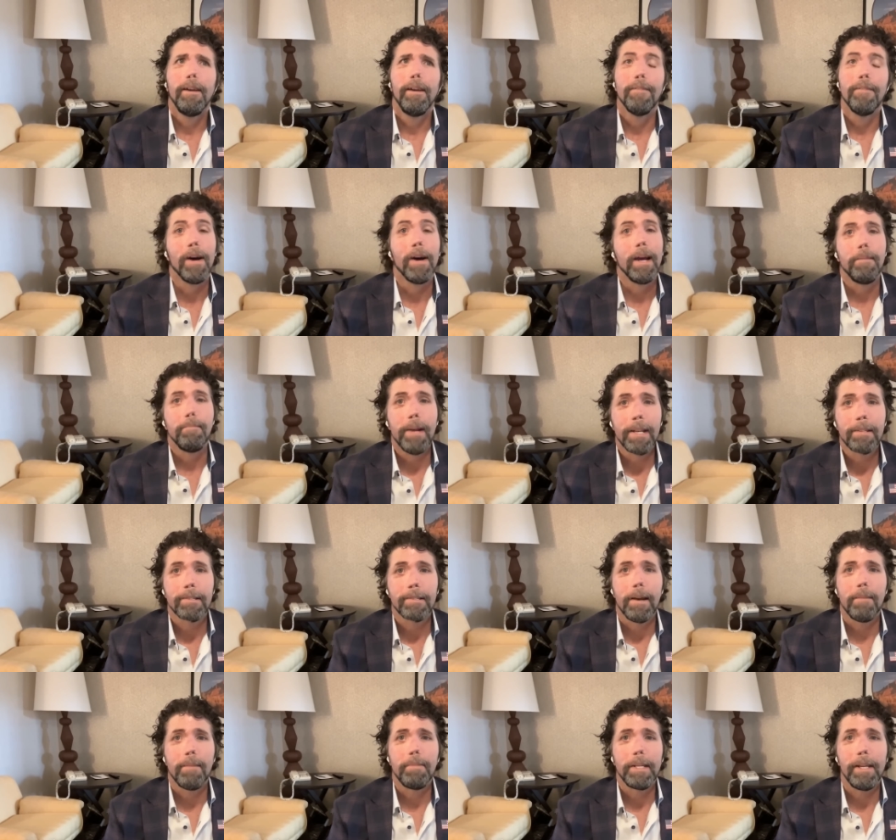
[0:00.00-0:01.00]
if I had
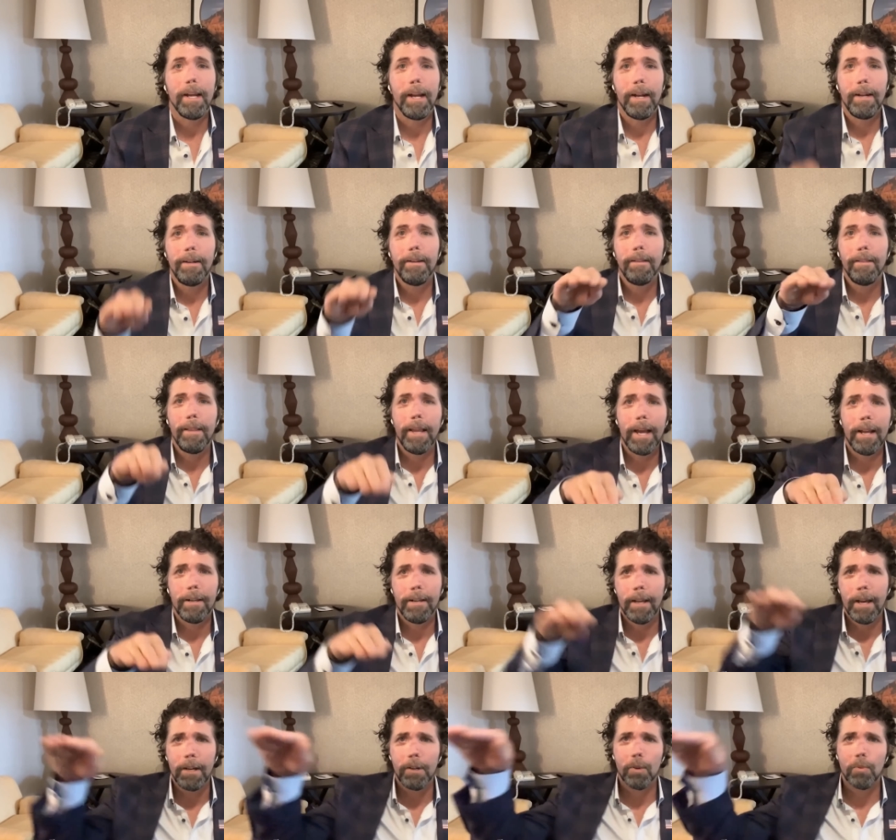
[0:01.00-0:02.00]
messed up again,
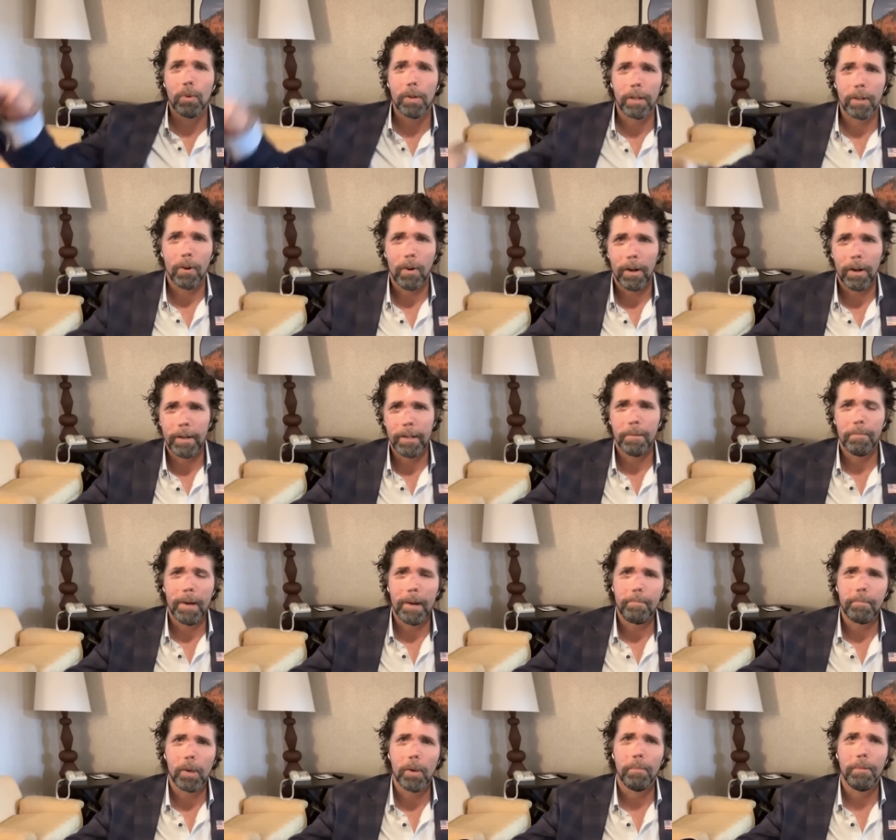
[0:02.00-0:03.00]
that letter would have gone into
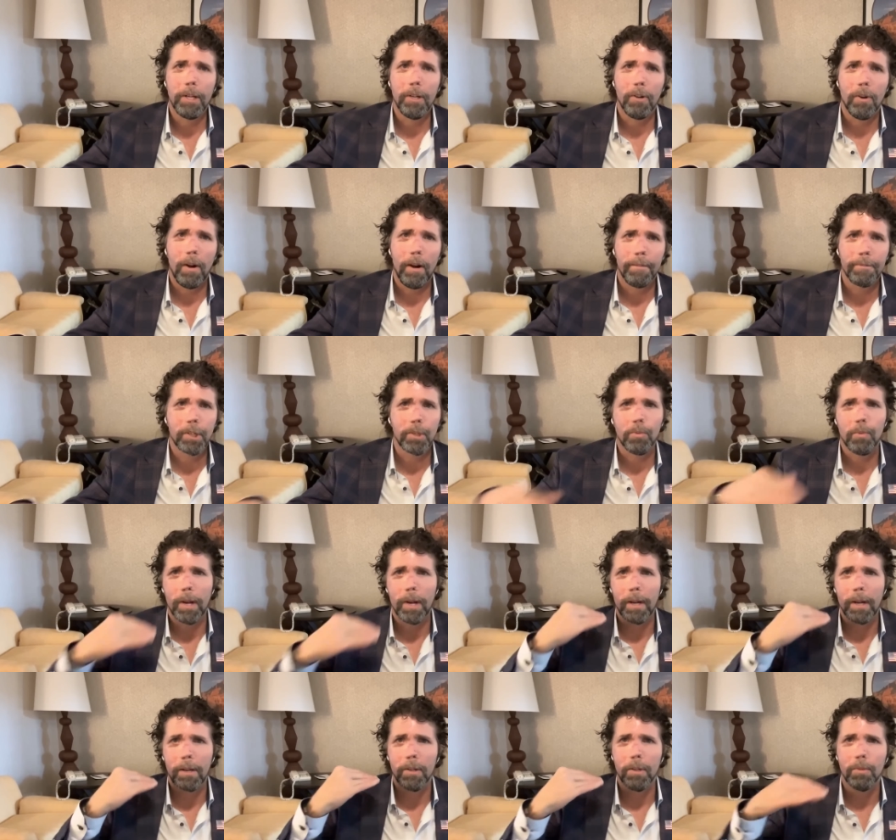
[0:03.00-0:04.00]
my permanent officer
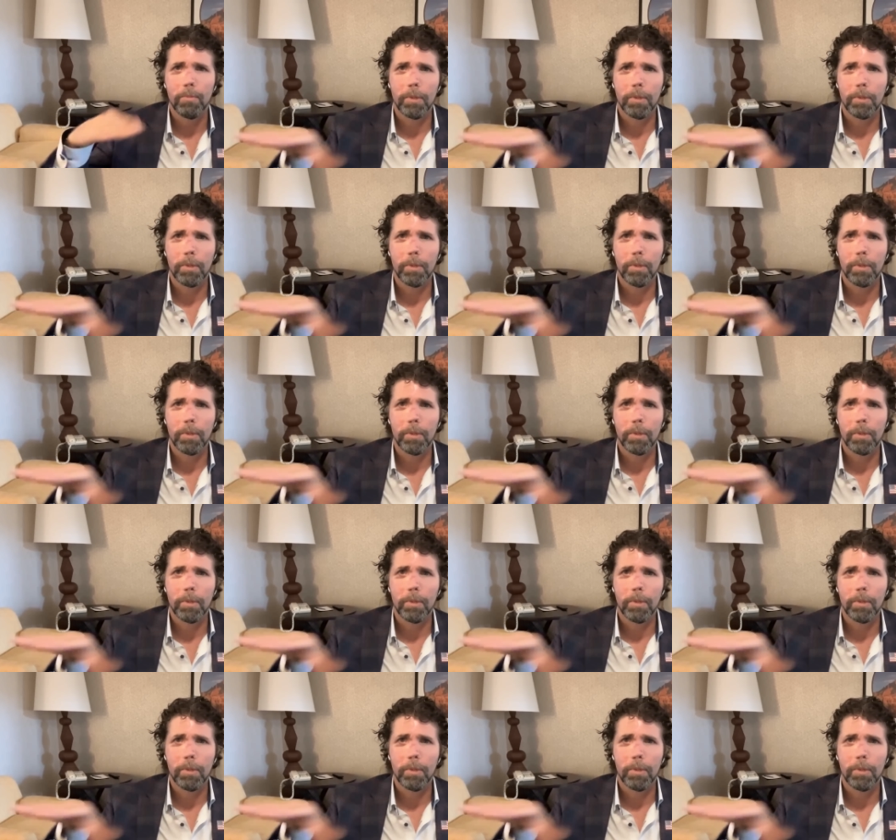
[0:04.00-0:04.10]
record,